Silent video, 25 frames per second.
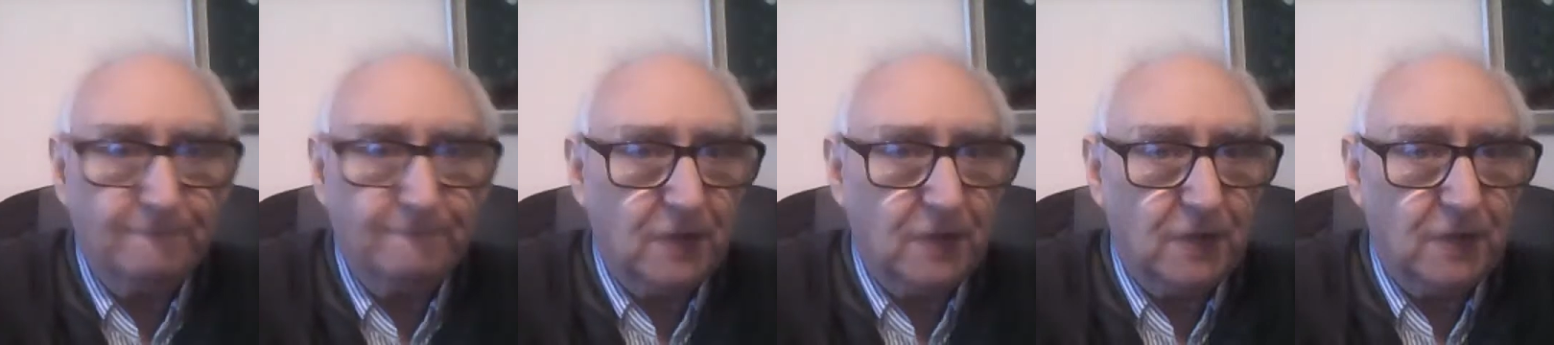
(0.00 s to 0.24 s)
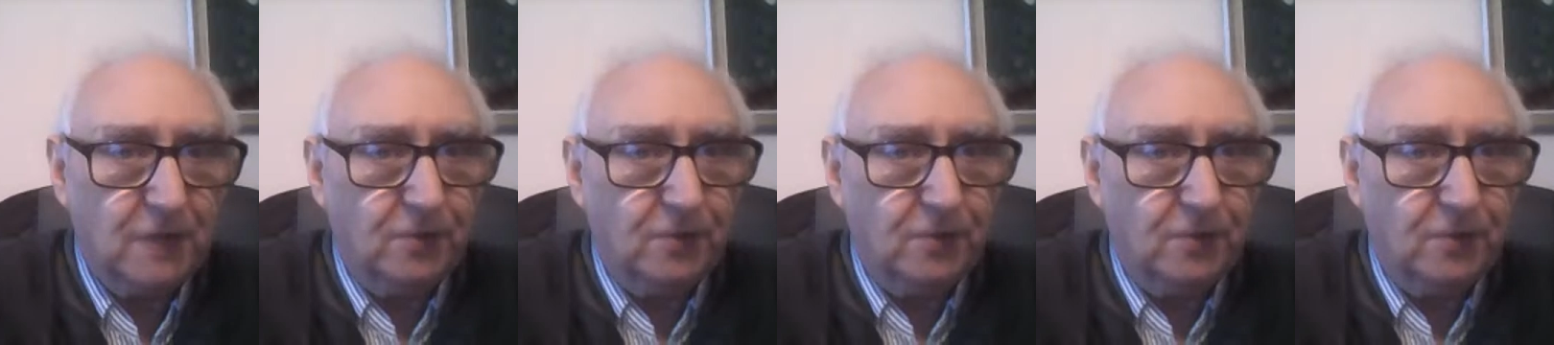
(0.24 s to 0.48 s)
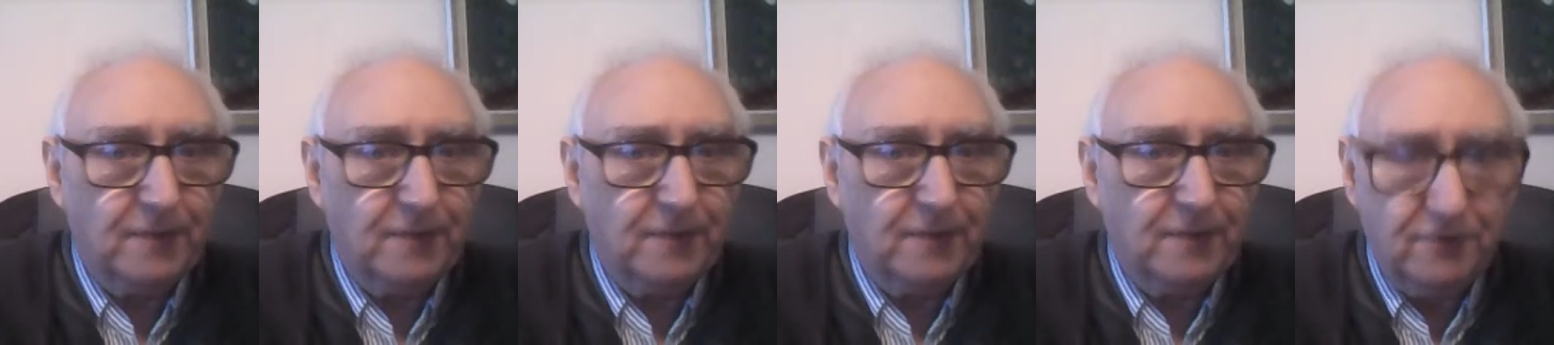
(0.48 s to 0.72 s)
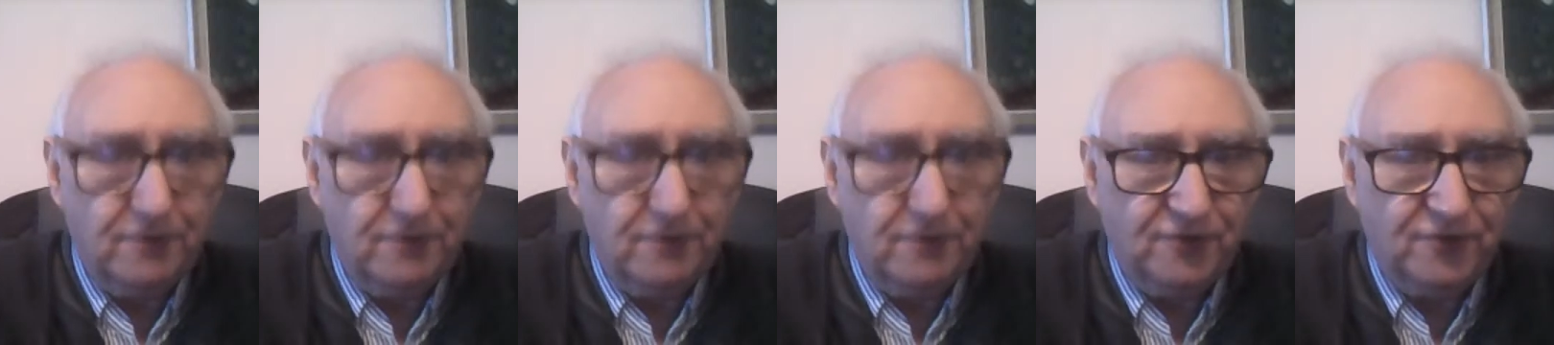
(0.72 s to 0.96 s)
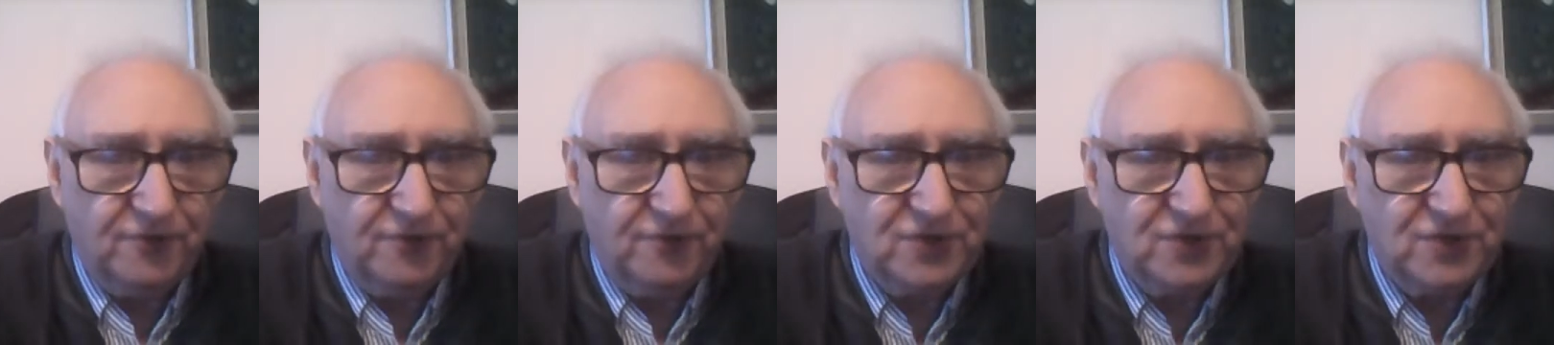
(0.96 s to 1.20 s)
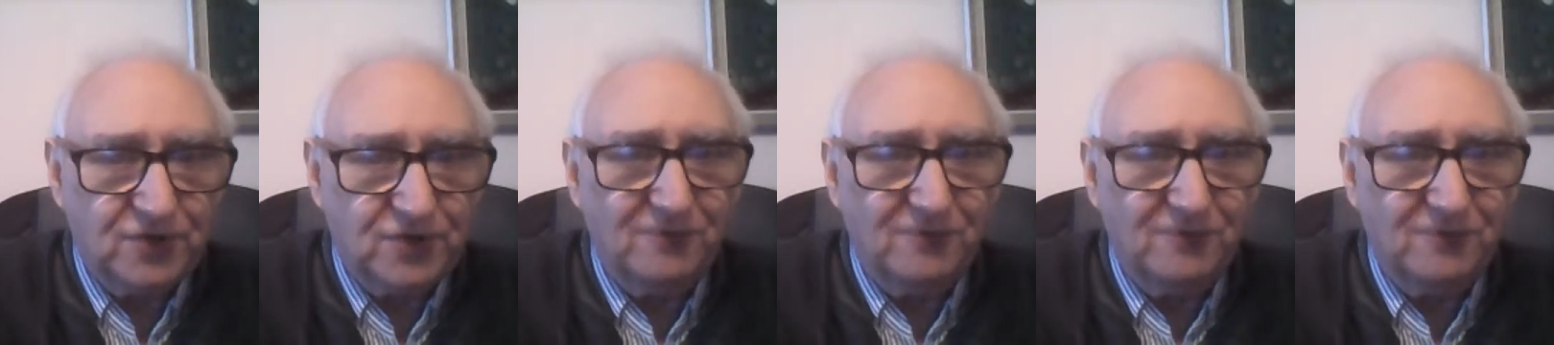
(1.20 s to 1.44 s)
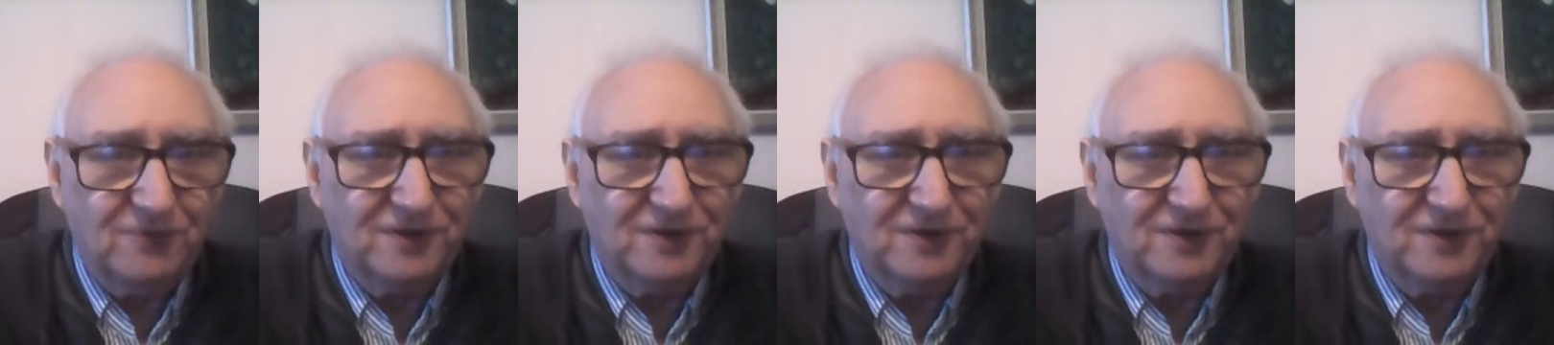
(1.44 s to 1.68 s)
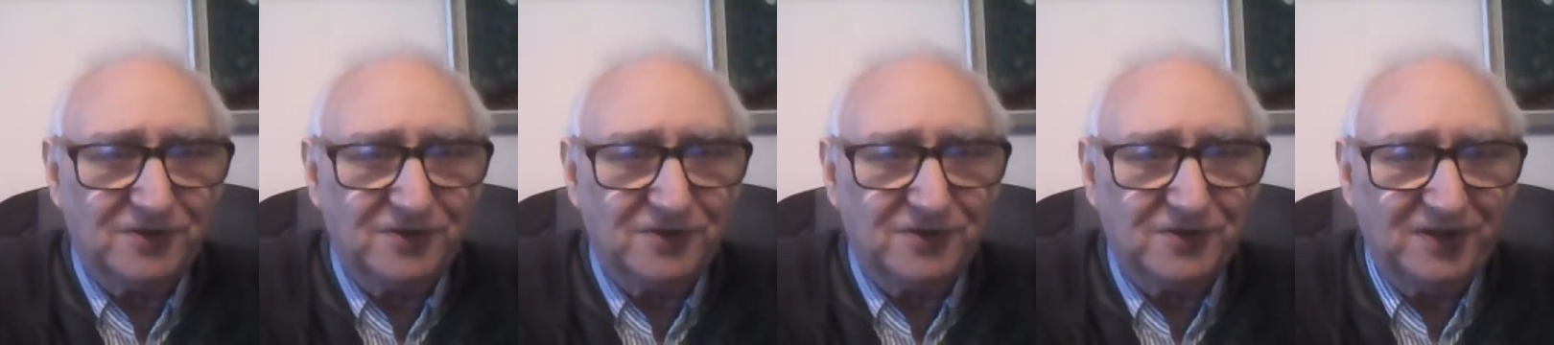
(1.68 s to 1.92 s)
I thought I'd better refresh that one.
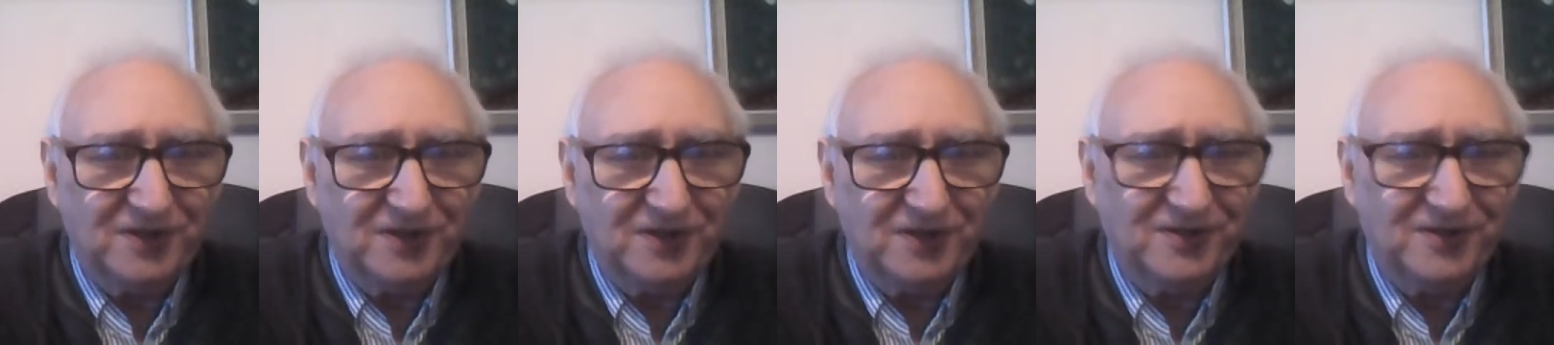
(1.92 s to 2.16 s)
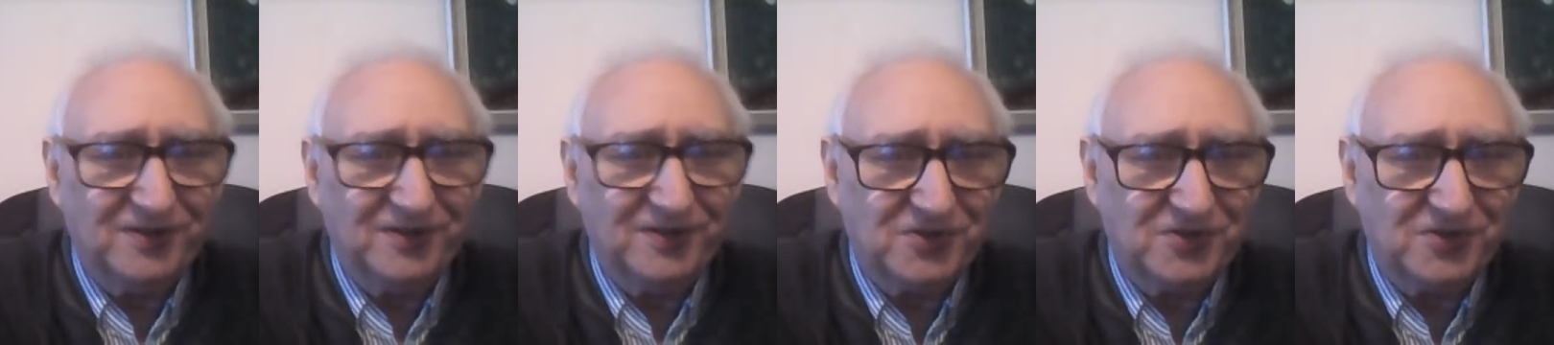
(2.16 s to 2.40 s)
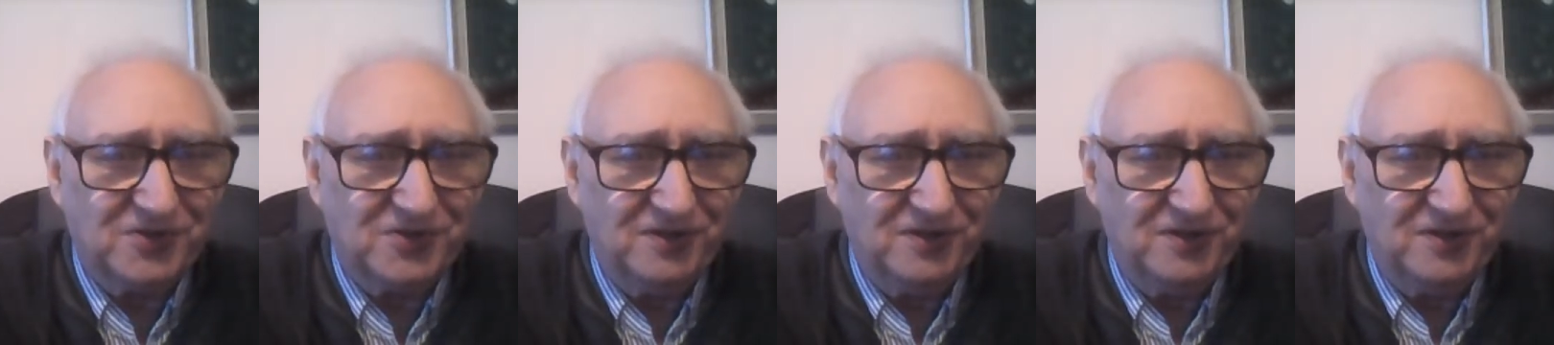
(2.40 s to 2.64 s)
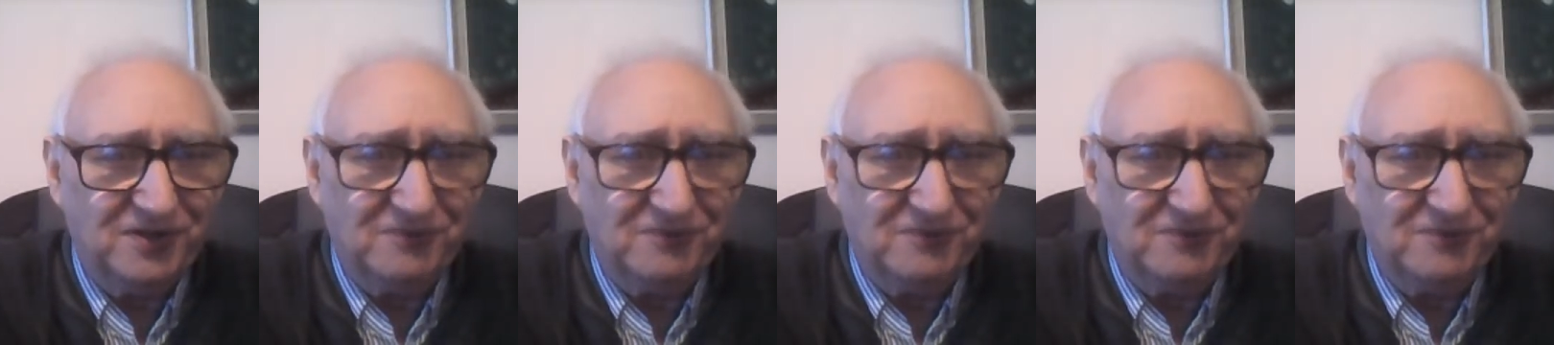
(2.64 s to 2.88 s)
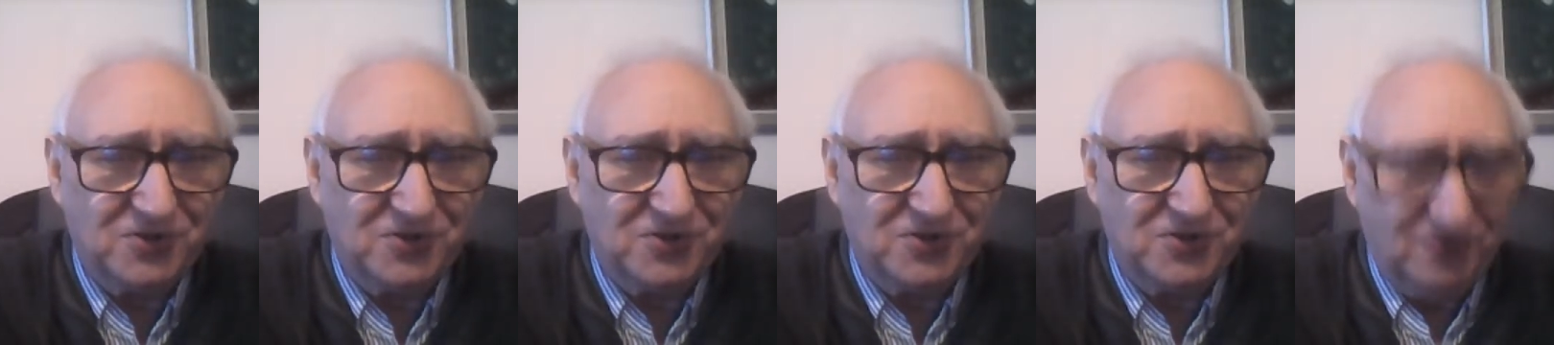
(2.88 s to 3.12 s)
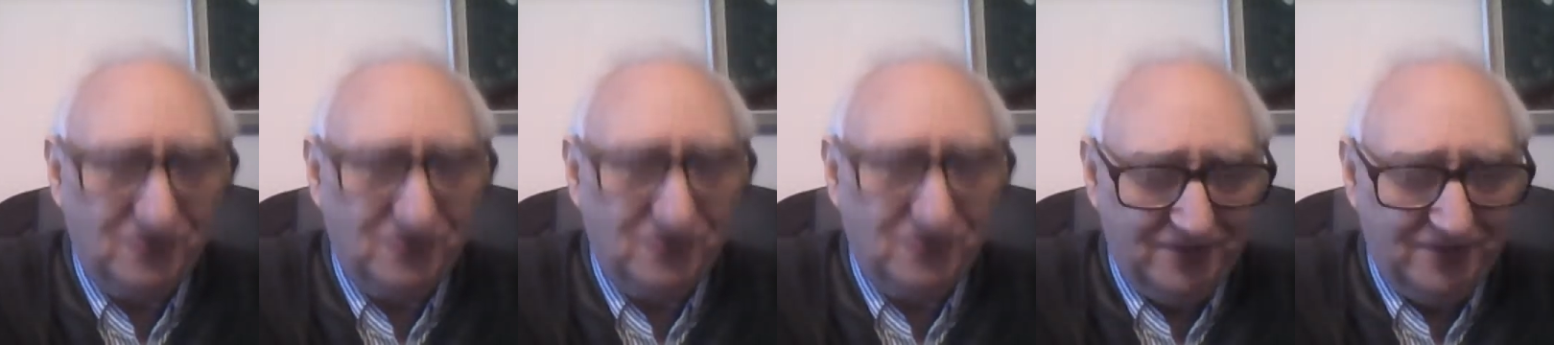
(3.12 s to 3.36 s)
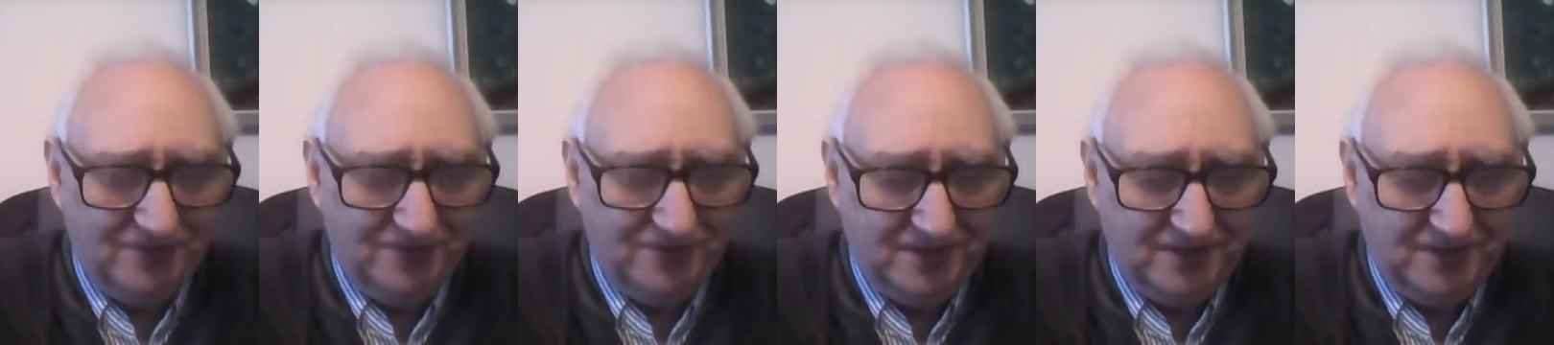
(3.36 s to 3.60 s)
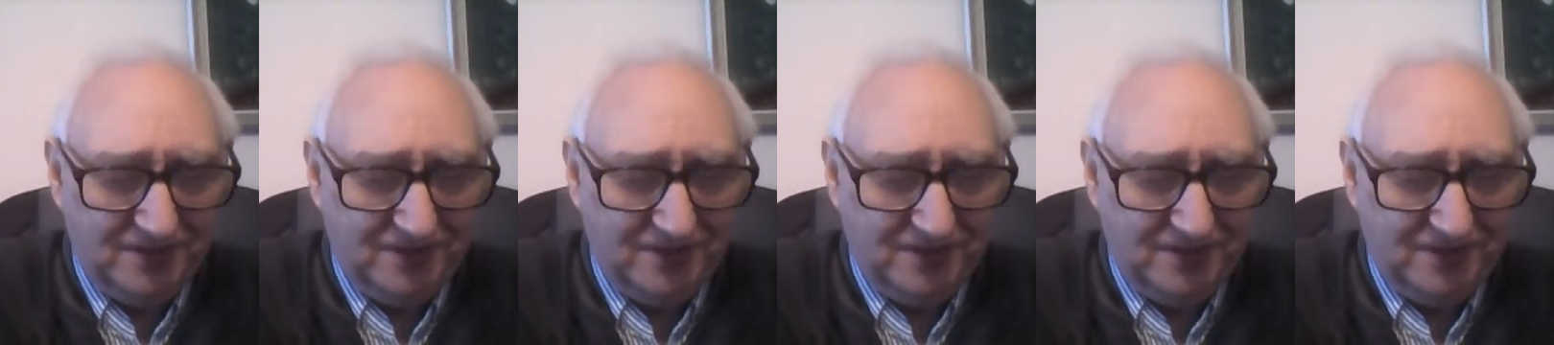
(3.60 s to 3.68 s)
I think it was stuck away.